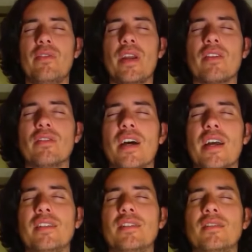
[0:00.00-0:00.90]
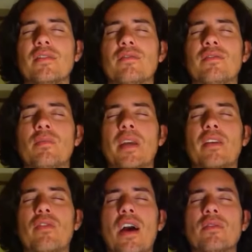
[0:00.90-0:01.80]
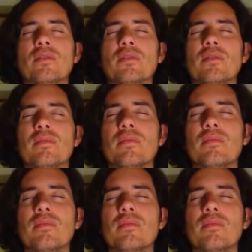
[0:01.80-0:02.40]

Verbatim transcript: I recognize from my crown